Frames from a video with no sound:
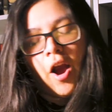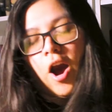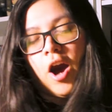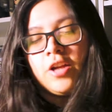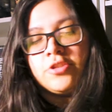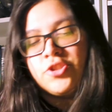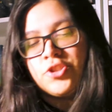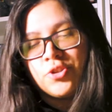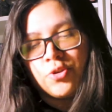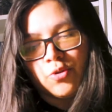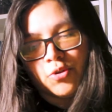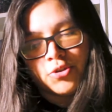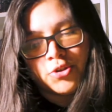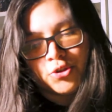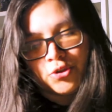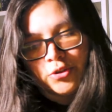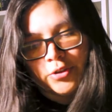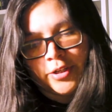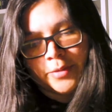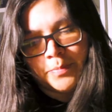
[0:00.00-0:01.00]
On school
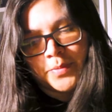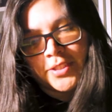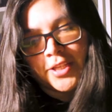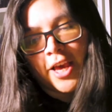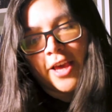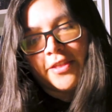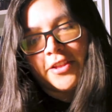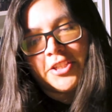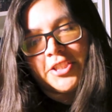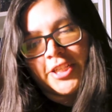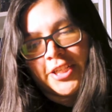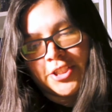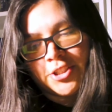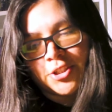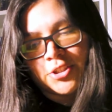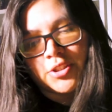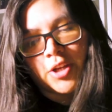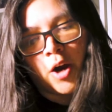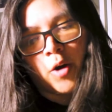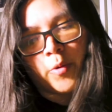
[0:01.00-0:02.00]
trips, the
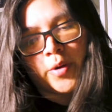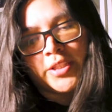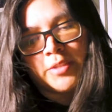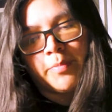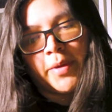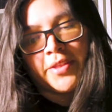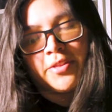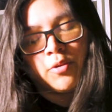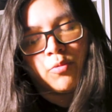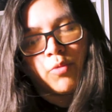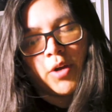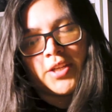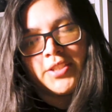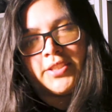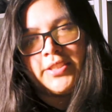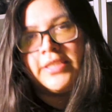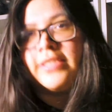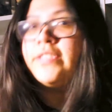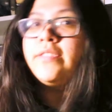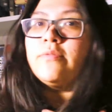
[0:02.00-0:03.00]
teachers always made the
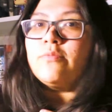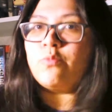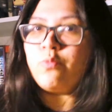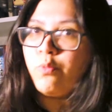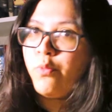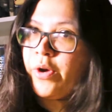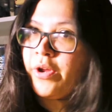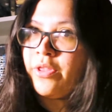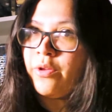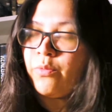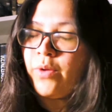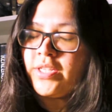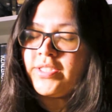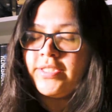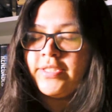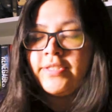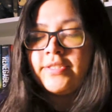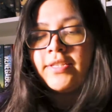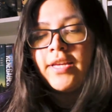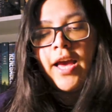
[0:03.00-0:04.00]

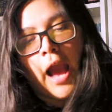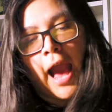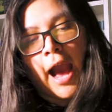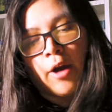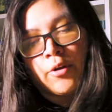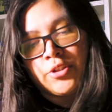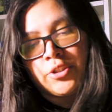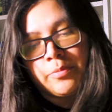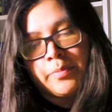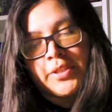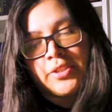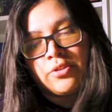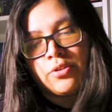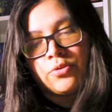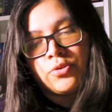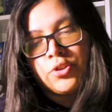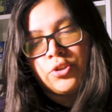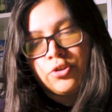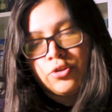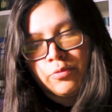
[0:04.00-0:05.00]
rusties out to be so
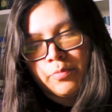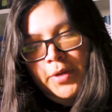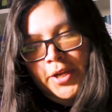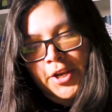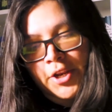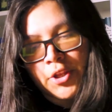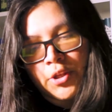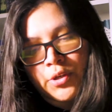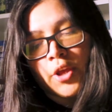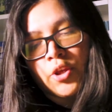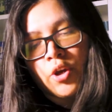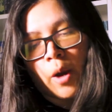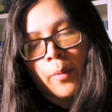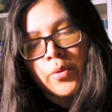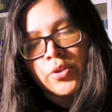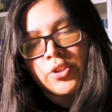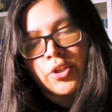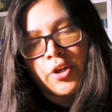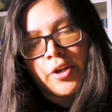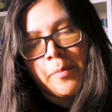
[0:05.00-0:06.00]
stupid. You
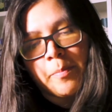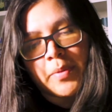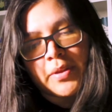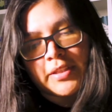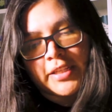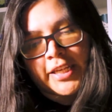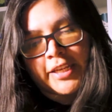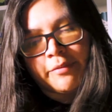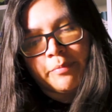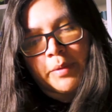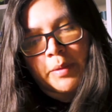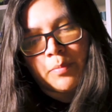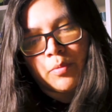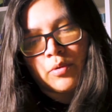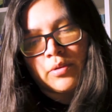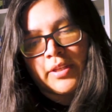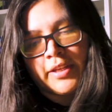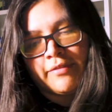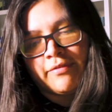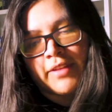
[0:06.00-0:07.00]
almost couldn't believe people
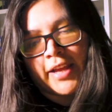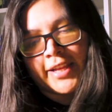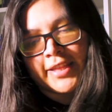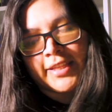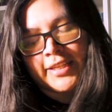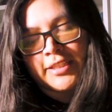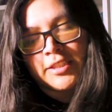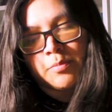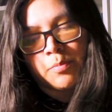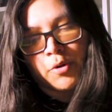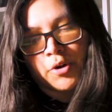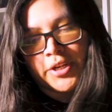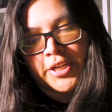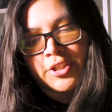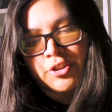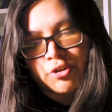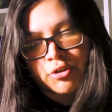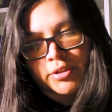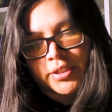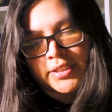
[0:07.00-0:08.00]
live like this,
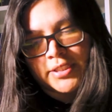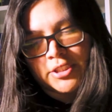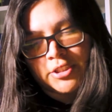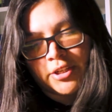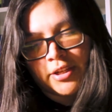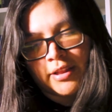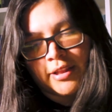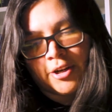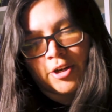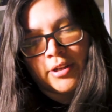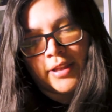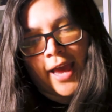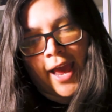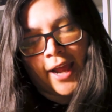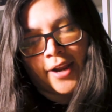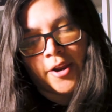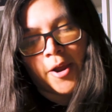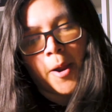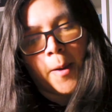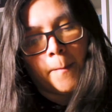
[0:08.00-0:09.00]
burning trees to clear
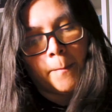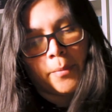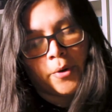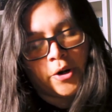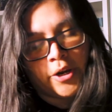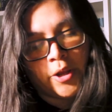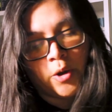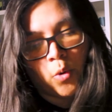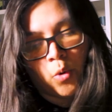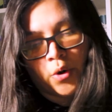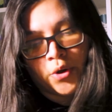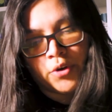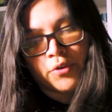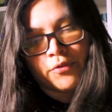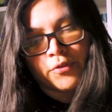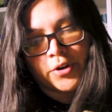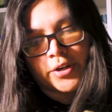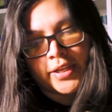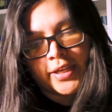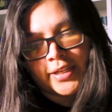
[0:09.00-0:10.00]
land, burning oil
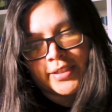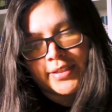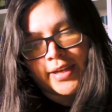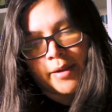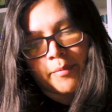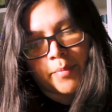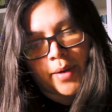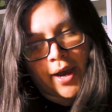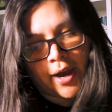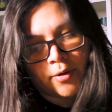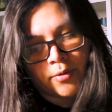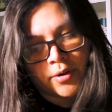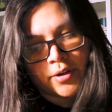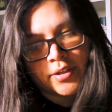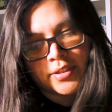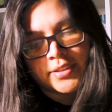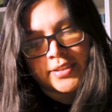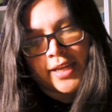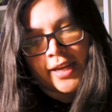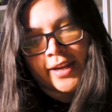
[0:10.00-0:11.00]
for heat and power,
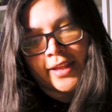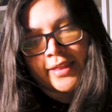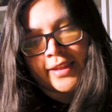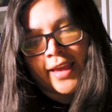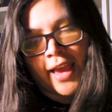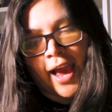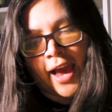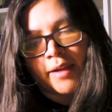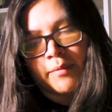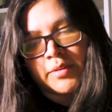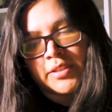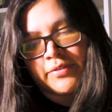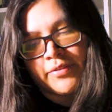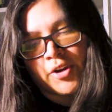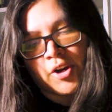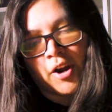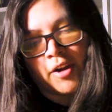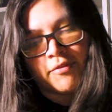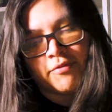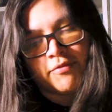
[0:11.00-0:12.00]
setting the
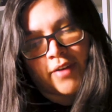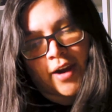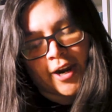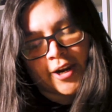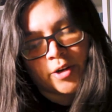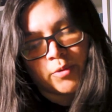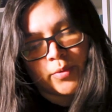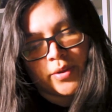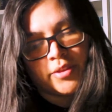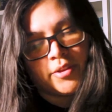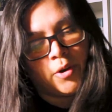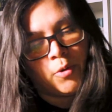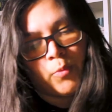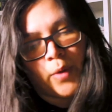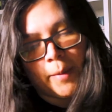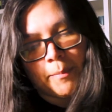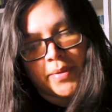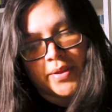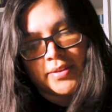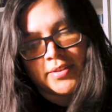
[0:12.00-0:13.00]
atmosphere on fire with their
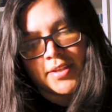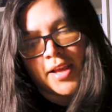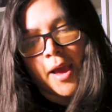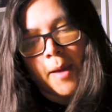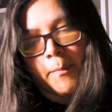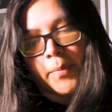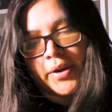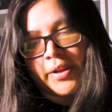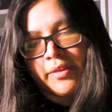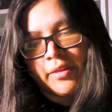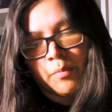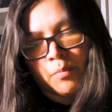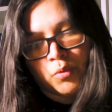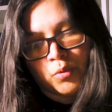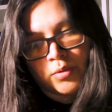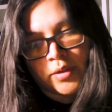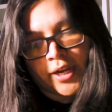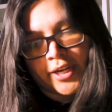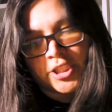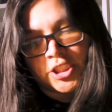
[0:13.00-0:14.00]
weapons. But in the
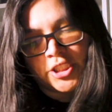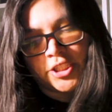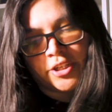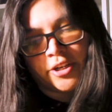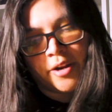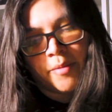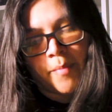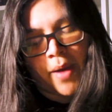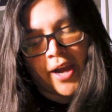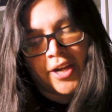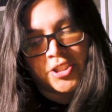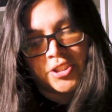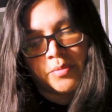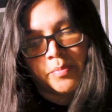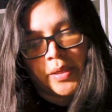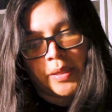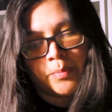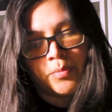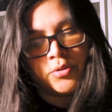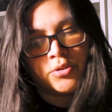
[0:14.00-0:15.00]
moonlight, she could imagine
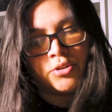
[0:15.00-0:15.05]
people